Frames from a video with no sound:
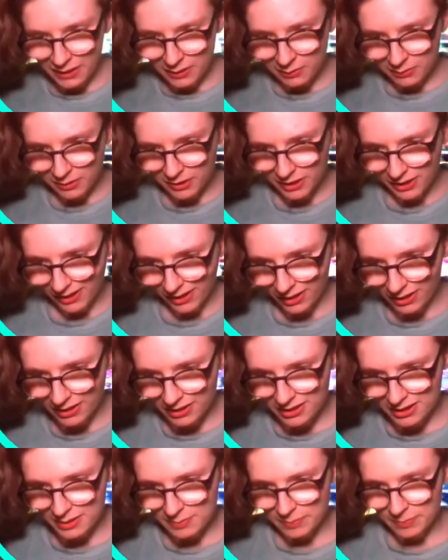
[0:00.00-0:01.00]
With an
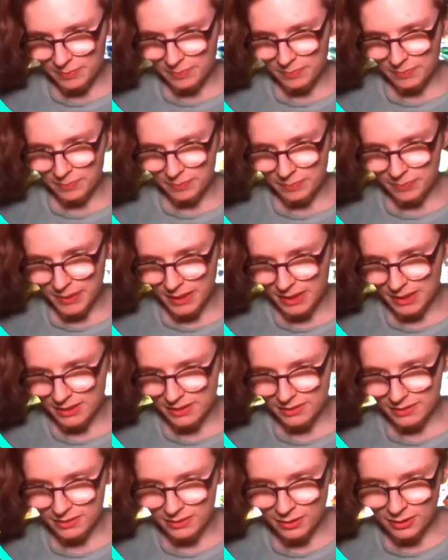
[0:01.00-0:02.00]

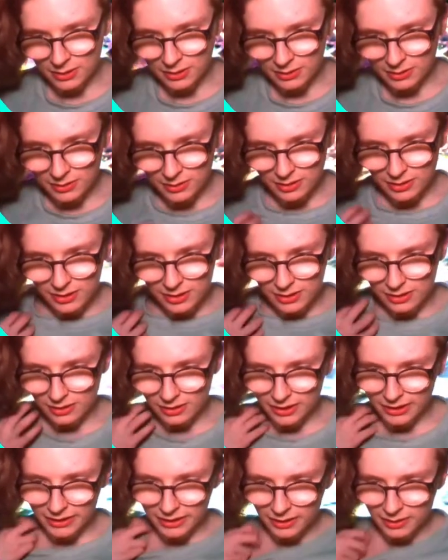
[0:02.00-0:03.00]

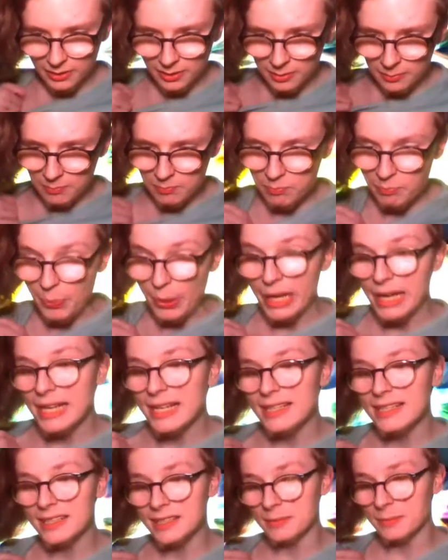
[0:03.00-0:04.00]
unexpectedly
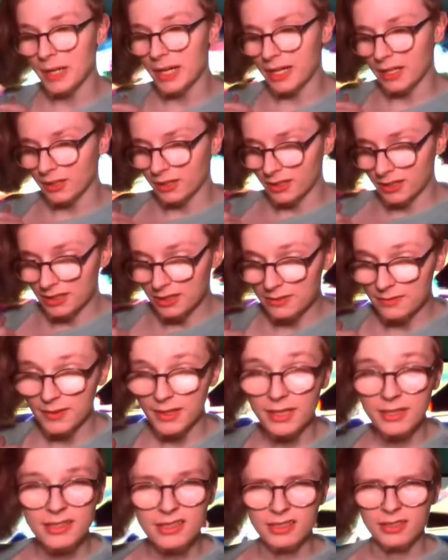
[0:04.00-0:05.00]
big smile on his
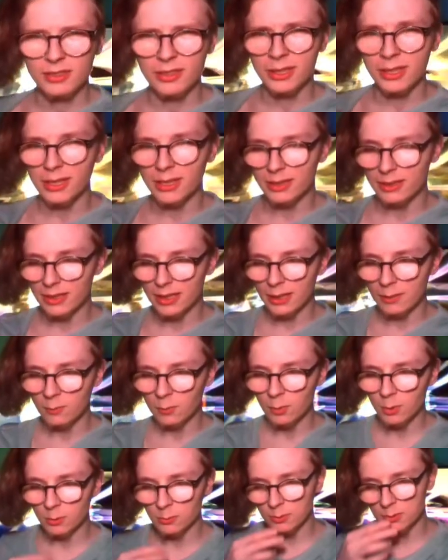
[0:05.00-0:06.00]
face, sorry, that
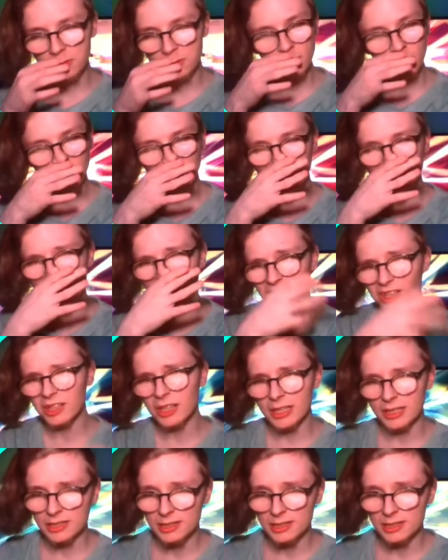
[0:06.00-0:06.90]
word was really long, I